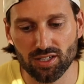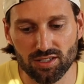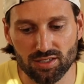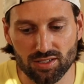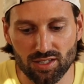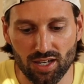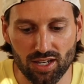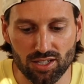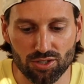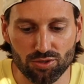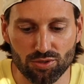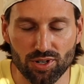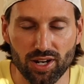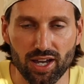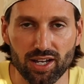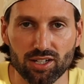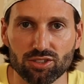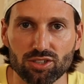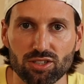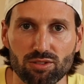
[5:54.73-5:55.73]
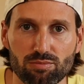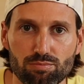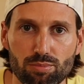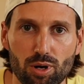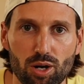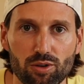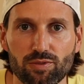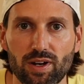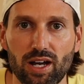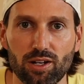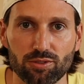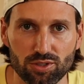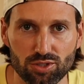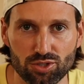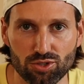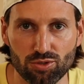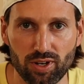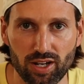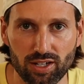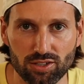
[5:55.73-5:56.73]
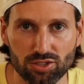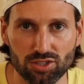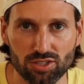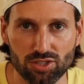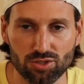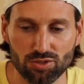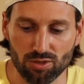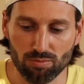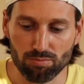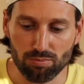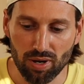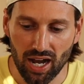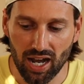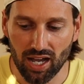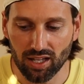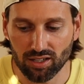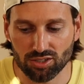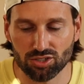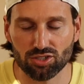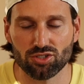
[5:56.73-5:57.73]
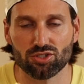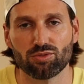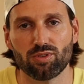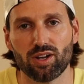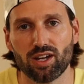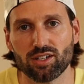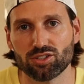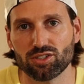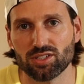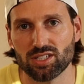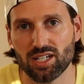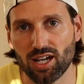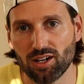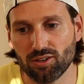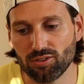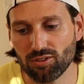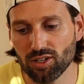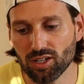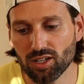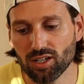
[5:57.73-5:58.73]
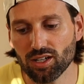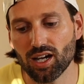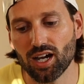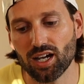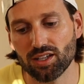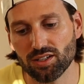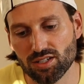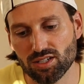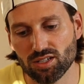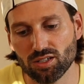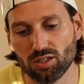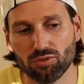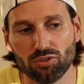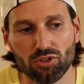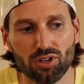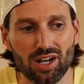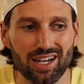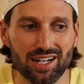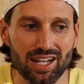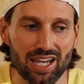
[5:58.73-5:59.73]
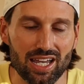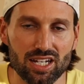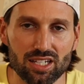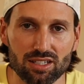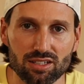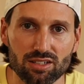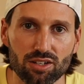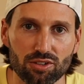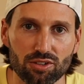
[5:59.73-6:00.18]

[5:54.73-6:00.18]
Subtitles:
is that you can actually buff out the scratches. You can polish the scratches out on the silver. On any of the